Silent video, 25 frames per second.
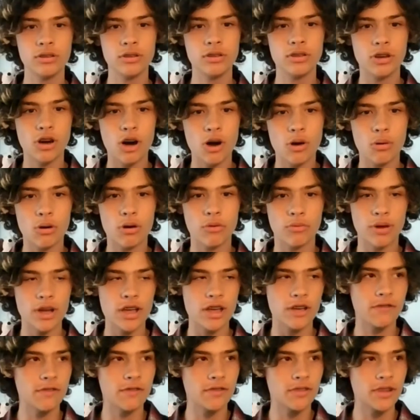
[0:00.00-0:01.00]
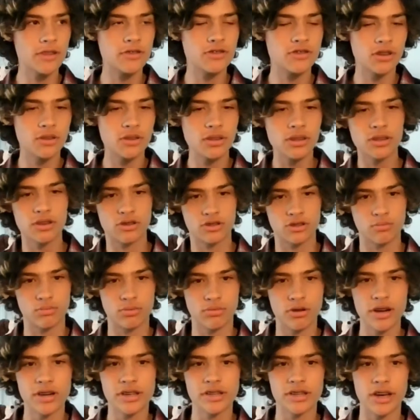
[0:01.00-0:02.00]
You go to a rave and then suddenly there's a
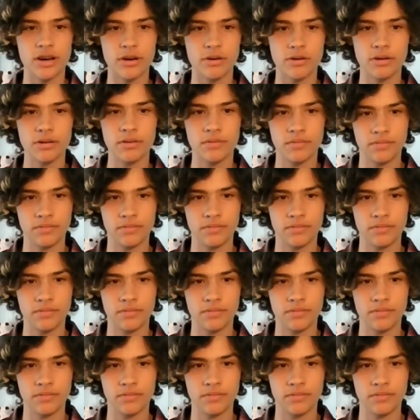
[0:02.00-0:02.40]
breakdown.